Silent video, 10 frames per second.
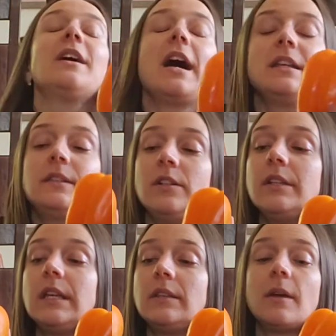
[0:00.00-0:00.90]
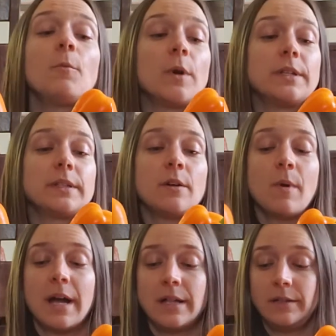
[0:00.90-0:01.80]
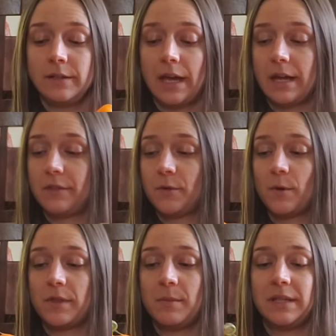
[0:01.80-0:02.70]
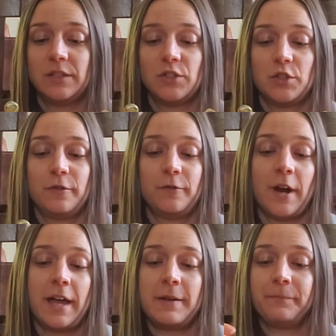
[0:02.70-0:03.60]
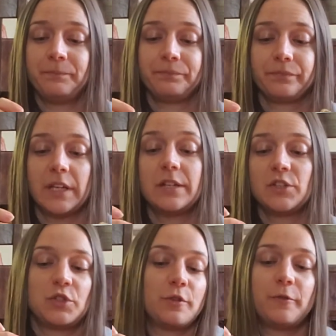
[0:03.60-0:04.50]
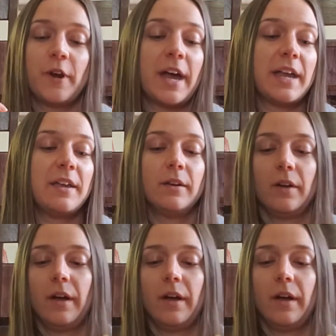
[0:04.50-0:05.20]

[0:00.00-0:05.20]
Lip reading: I still eat them once in a while. I throw them in the stir fry. In a stir fry,